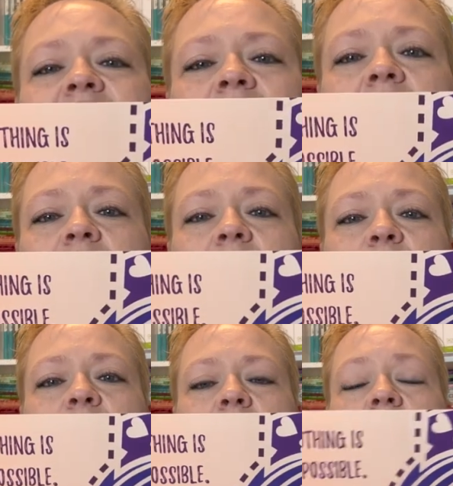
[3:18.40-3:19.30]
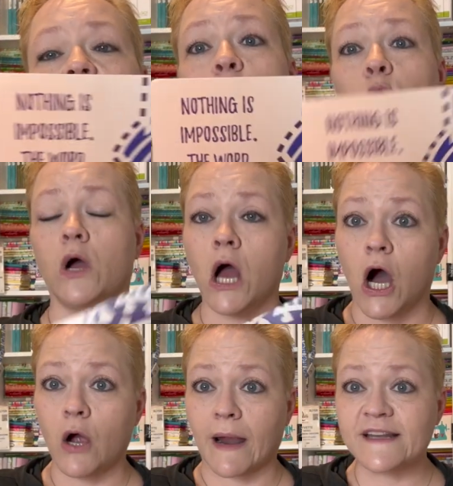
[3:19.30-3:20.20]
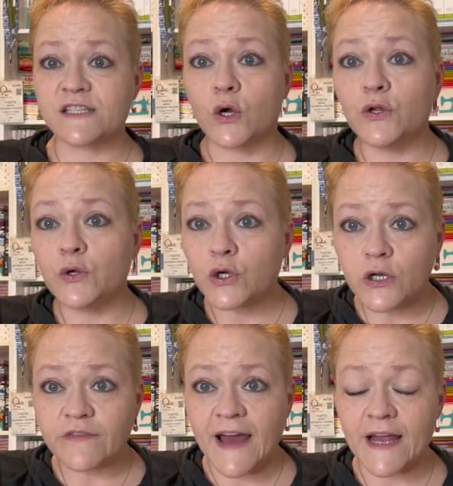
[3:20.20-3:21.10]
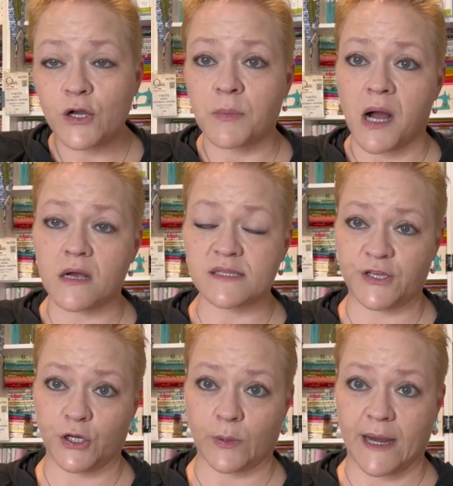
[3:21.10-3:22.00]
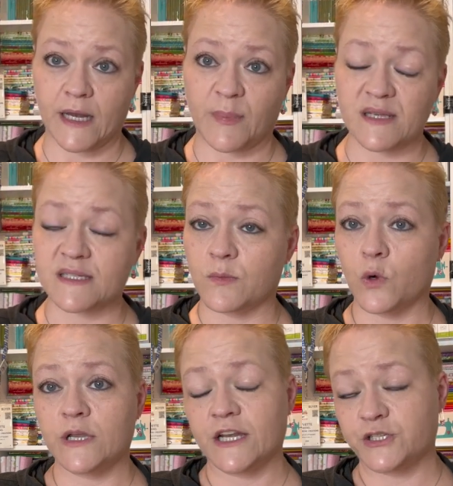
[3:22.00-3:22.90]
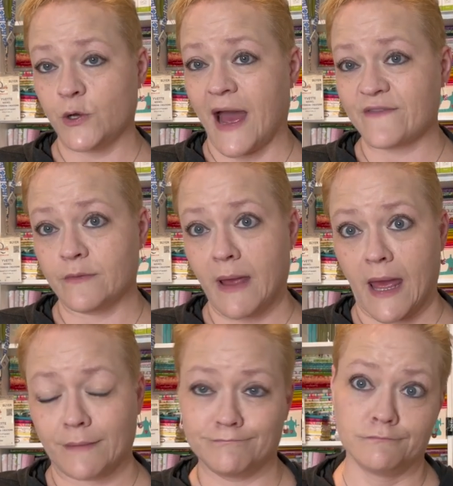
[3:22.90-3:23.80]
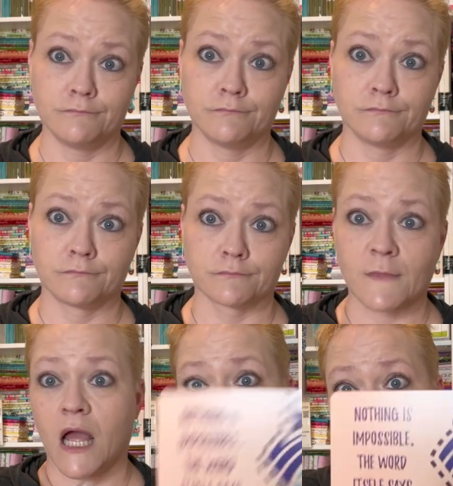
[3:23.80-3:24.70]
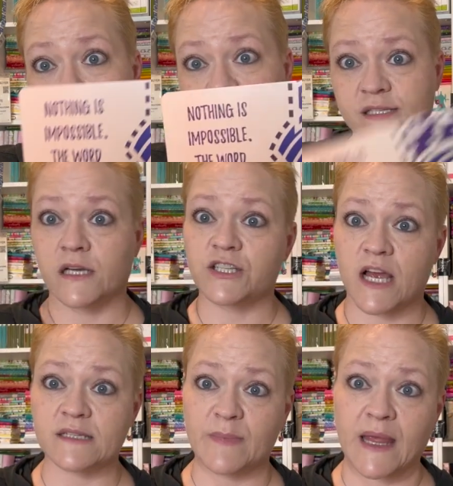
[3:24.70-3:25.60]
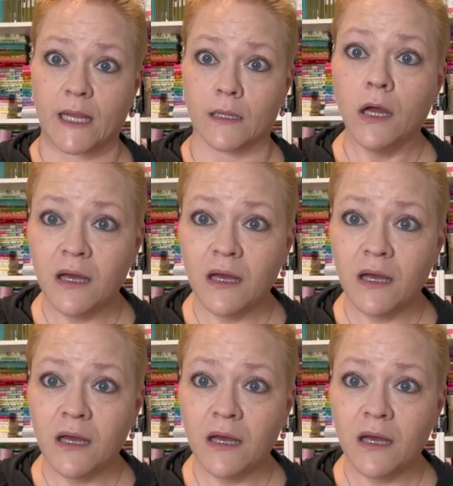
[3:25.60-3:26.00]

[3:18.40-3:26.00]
Oh, all right. So you could have had your box curated by someone that you haven't met, such as me.